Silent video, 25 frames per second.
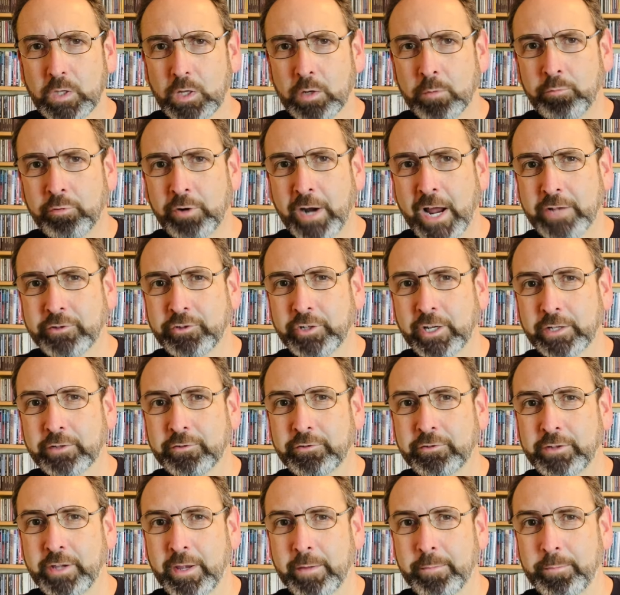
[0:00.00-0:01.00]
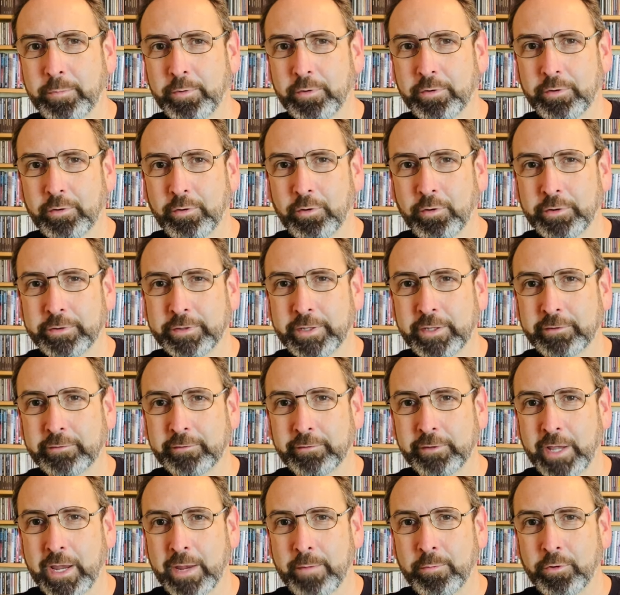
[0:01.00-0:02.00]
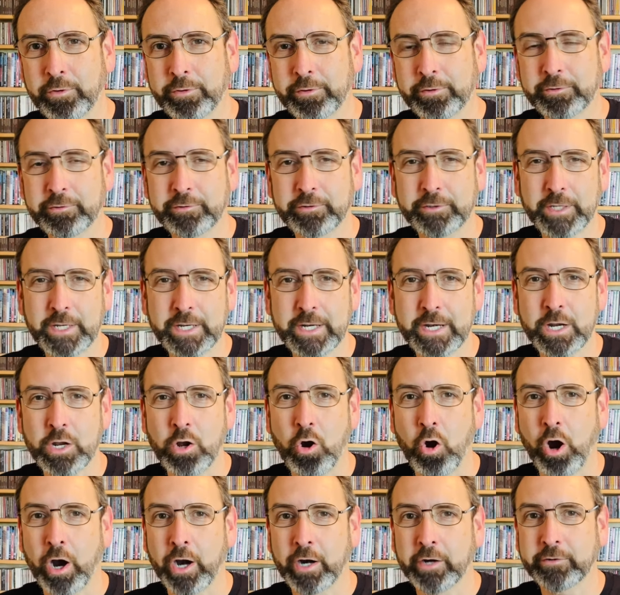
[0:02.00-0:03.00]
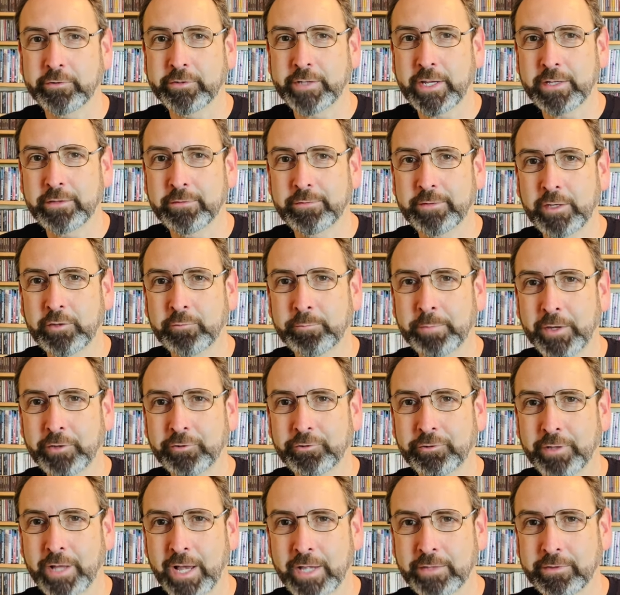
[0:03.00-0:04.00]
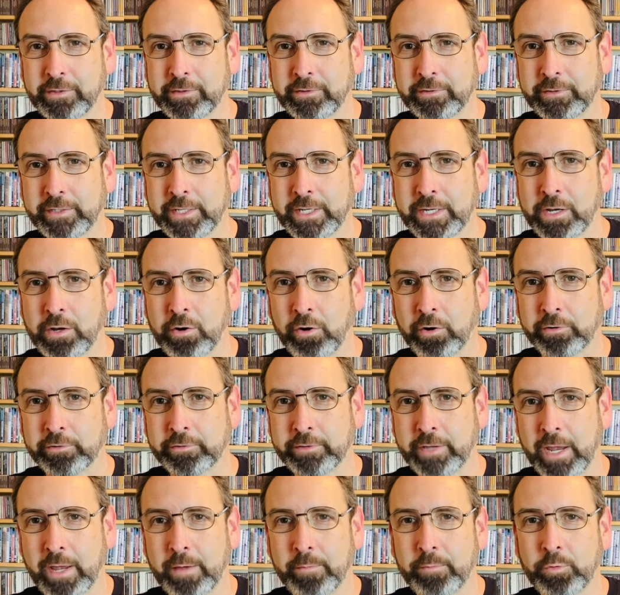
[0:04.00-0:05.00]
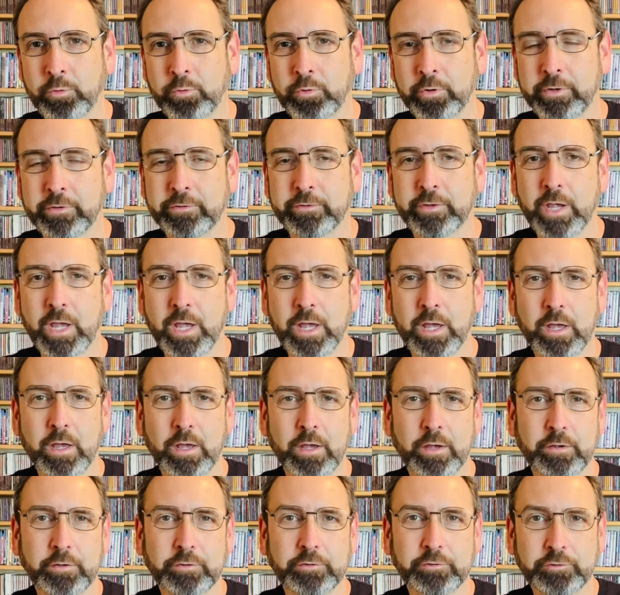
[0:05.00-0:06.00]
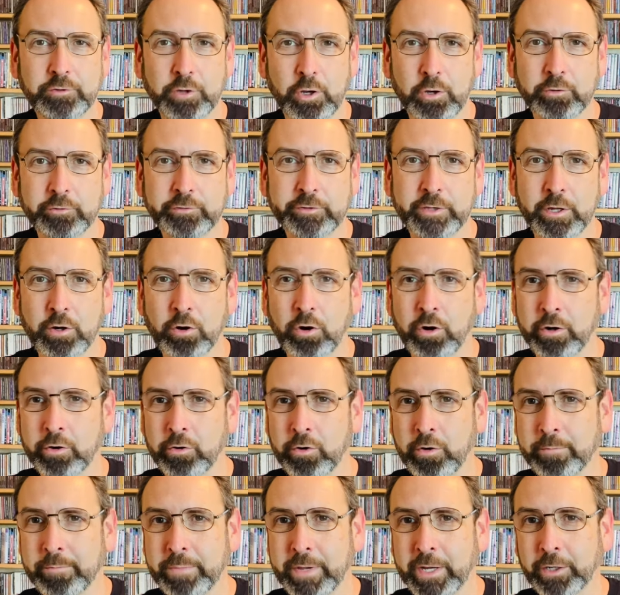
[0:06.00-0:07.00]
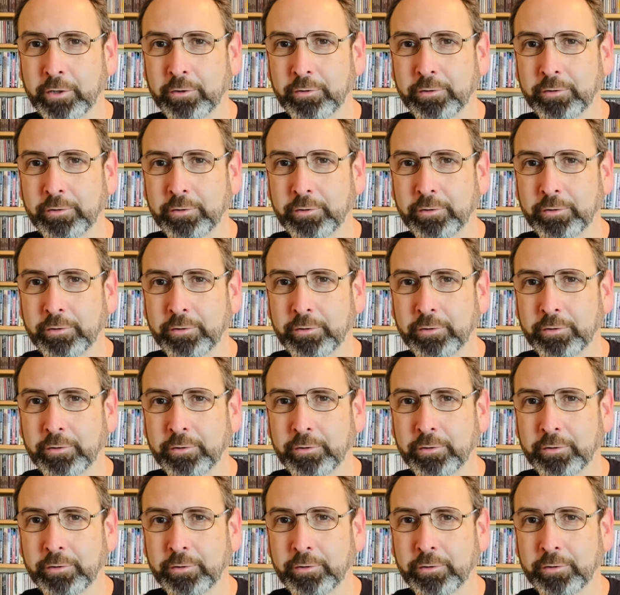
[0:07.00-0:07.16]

Project Zip on this label, they're CDRs. They, they specialize in CDR soundboards, shows that aren't on bigger